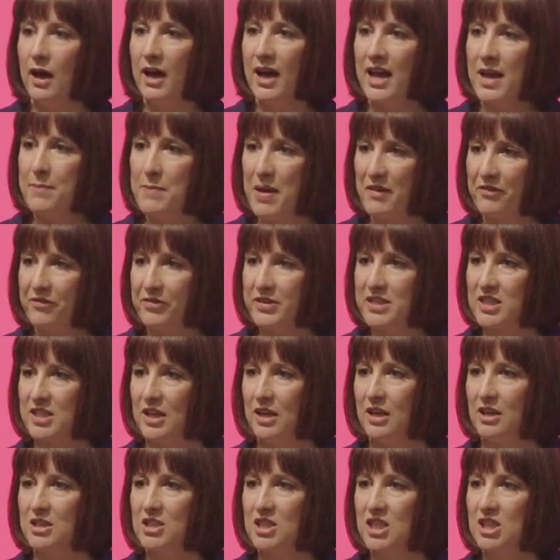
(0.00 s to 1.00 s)
IMF
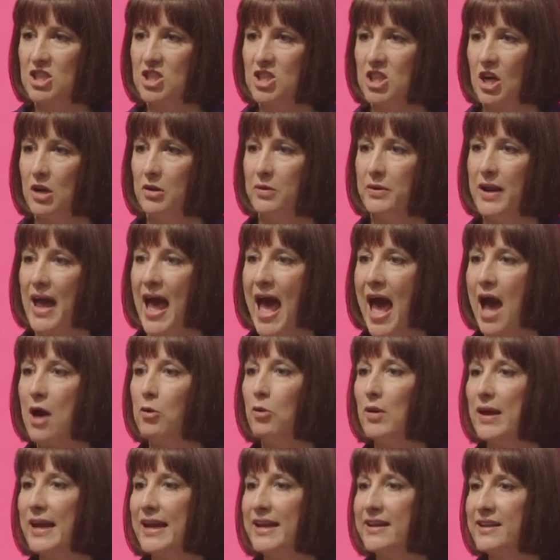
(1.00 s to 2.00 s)
research has shown
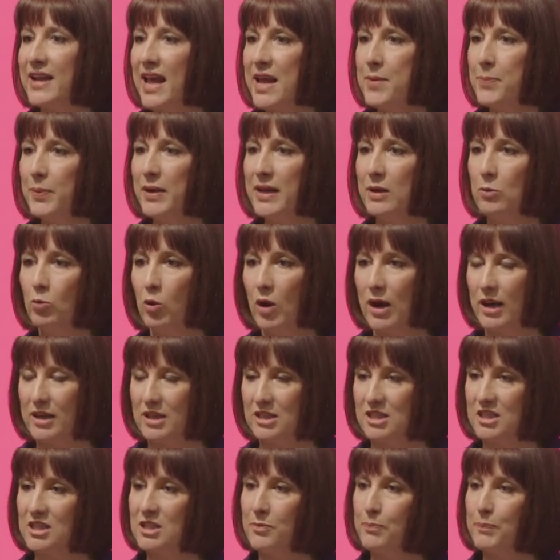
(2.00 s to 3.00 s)
how enabling
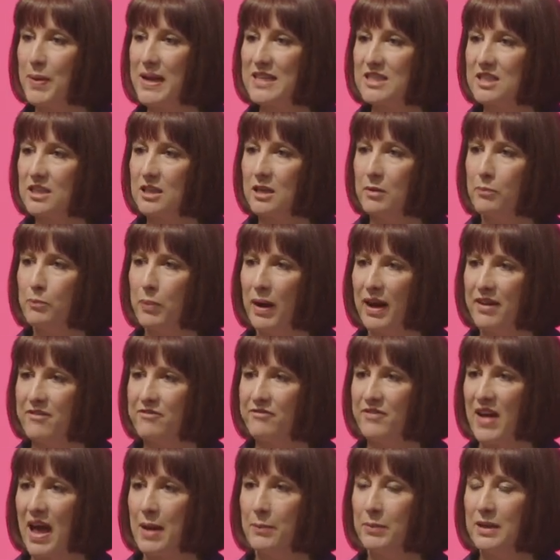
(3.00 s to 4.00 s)
workers to better combine
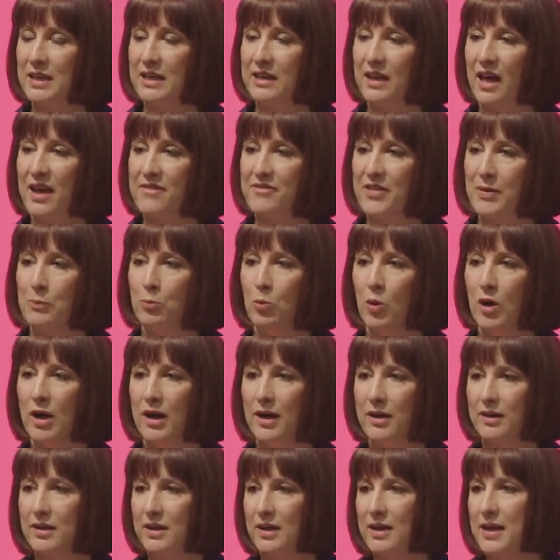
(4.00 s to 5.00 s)
family life and
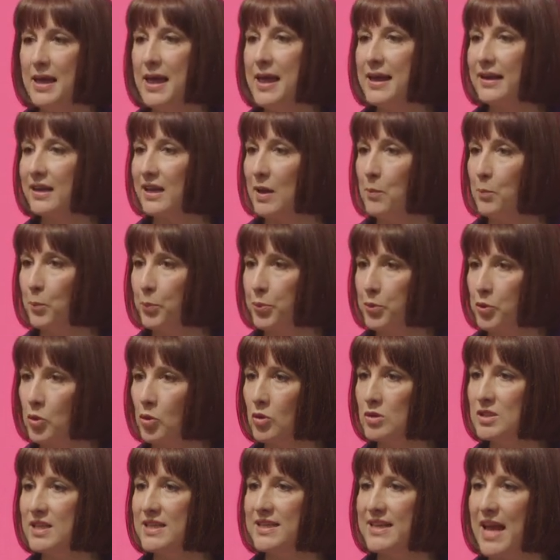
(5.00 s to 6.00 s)
work can
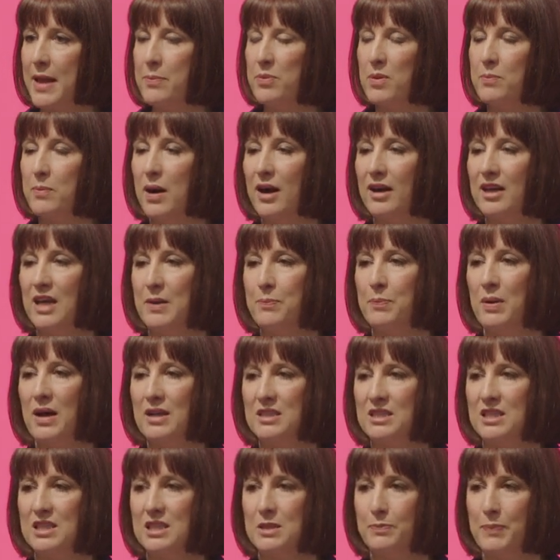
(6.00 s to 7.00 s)
broaden labour market
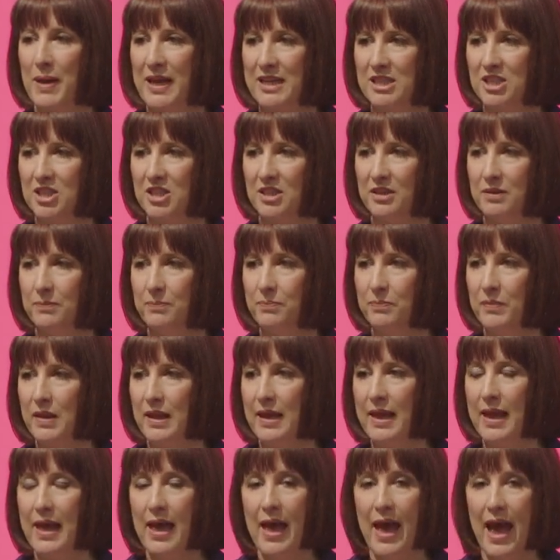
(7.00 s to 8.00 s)
participation.
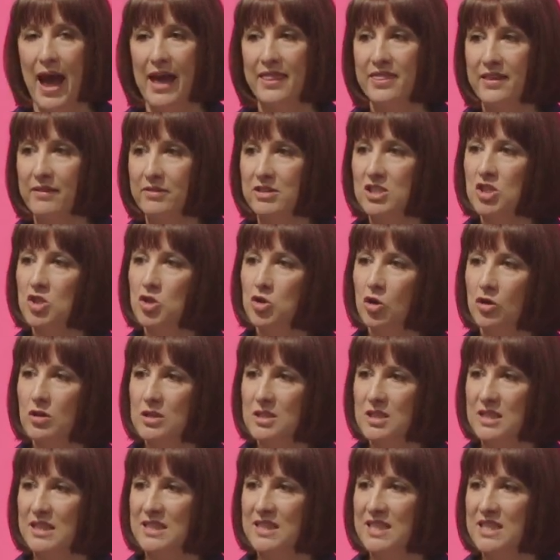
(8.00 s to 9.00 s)
And there are
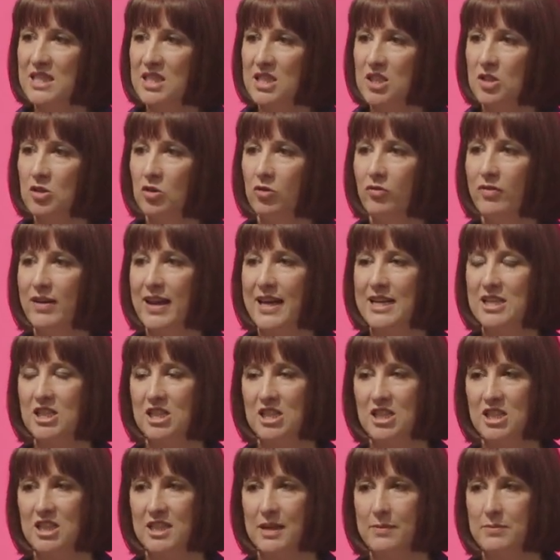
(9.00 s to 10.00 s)
strong statistical
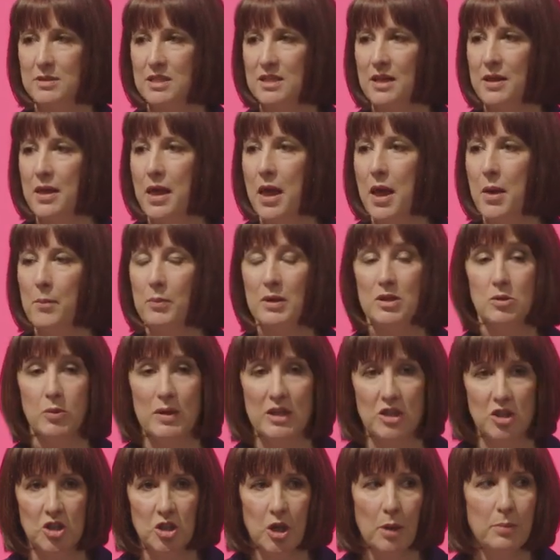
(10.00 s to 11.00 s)
relationships
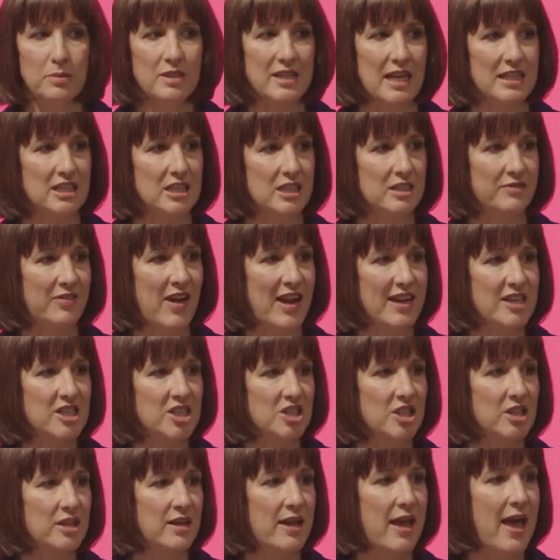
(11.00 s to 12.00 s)
between job
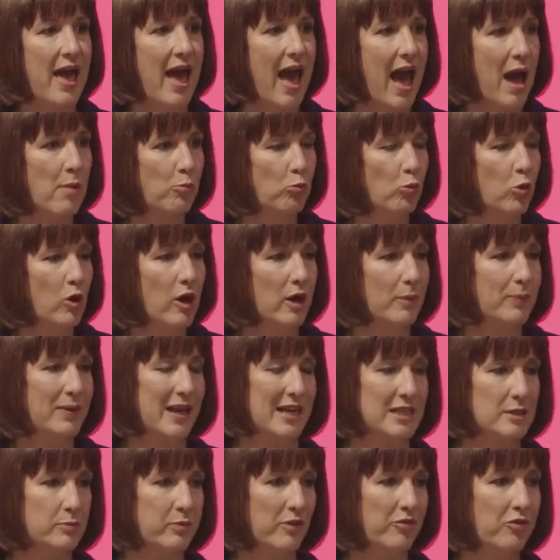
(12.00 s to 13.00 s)
satisfaction and
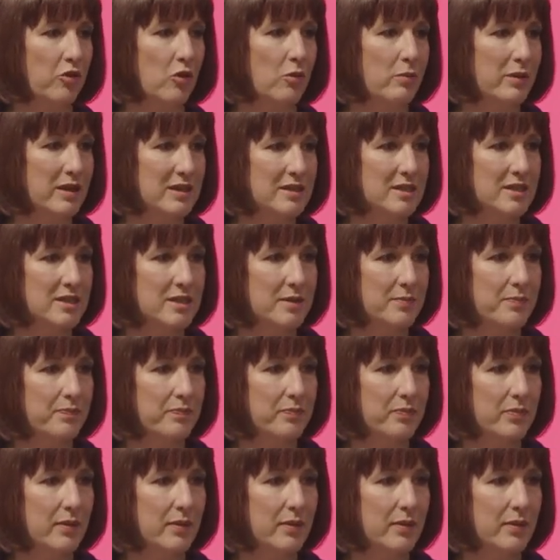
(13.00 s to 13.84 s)
workplace performance.